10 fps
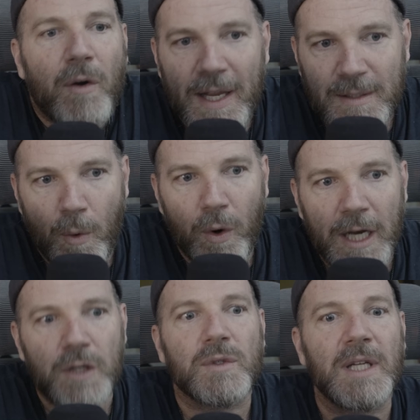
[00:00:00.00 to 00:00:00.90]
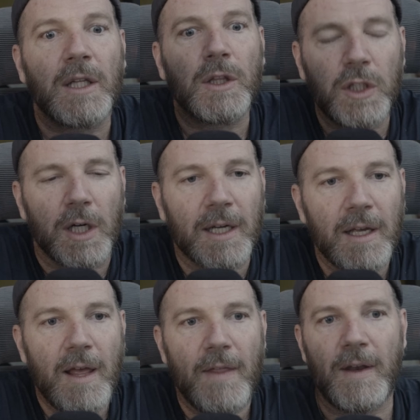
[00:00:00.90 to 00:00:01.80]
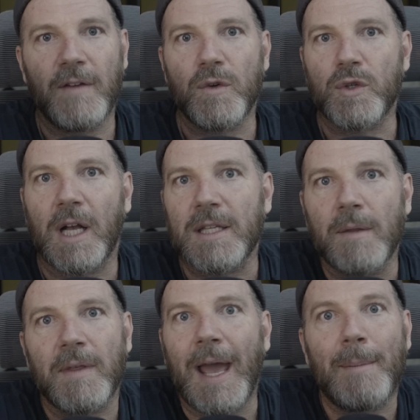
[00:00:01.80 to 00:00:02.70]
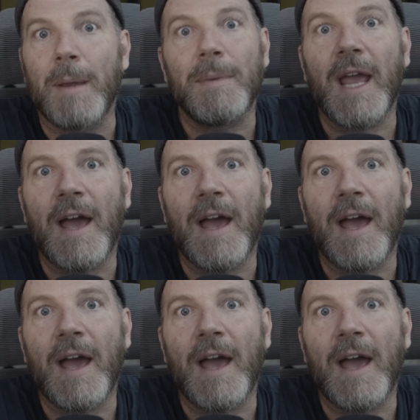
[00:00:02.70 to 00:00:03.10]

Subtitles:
It has a more interesting look than if you shot something at maybe